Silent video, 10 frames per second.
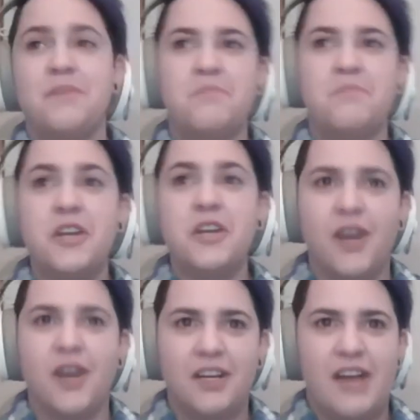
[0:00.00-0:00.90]

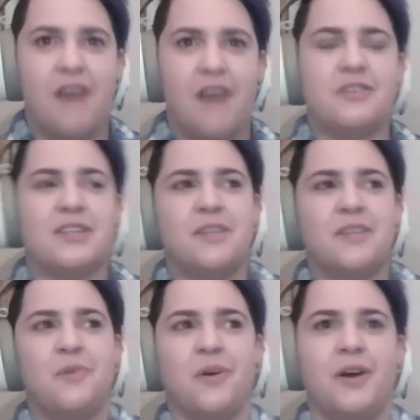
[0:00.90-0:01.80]
integrated now. There's a little
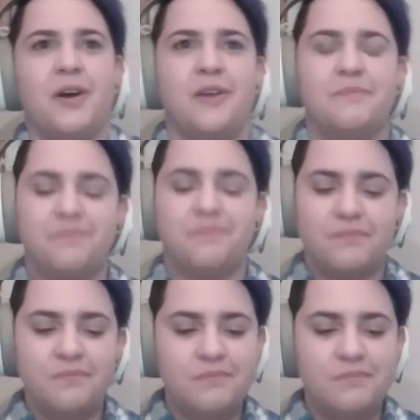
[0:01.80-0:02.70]
more,
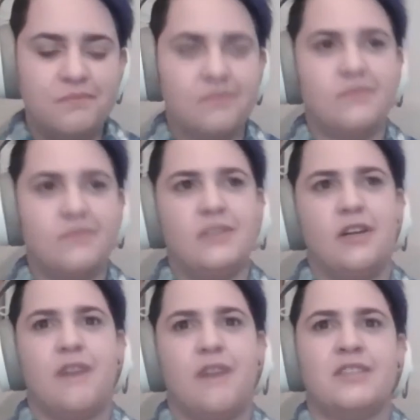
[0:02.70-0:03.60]

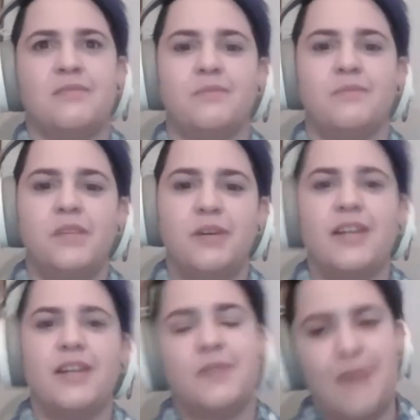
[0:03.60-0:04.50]
I have to know a
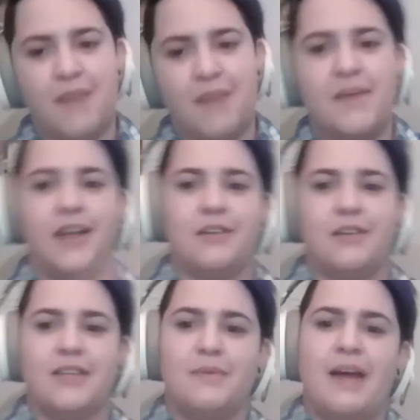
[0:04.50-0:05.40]
little bit about embedded, know a
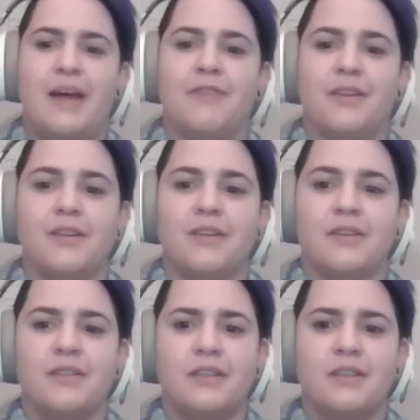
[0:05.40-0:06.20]
little bit about everything.